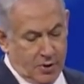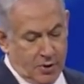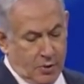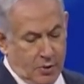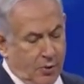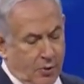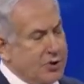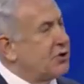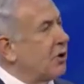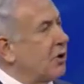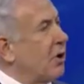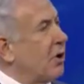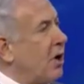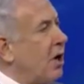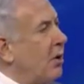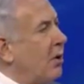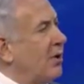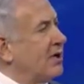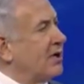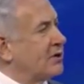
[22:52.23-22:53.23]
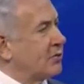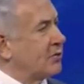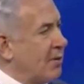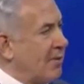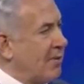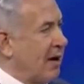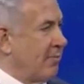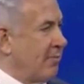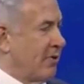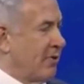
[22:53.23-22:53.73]
we should always
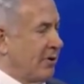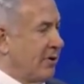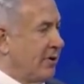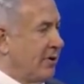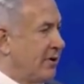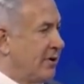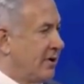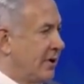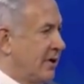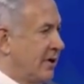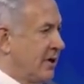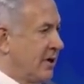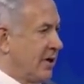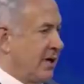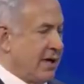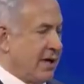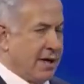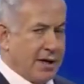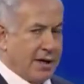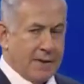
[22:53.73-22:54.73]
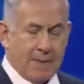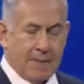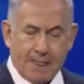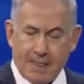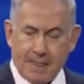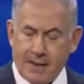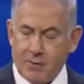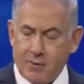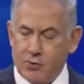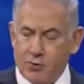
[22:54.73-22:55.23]
remember
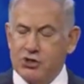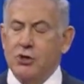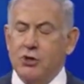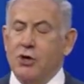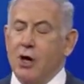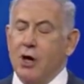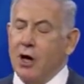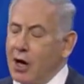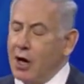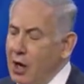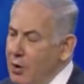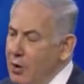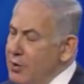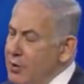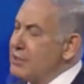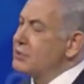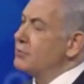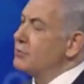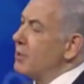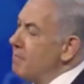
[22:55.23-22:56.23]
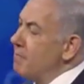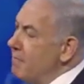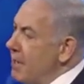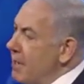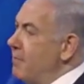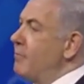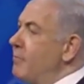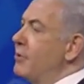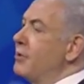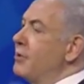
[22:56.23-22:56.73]

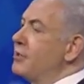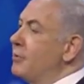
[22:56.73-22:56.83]
the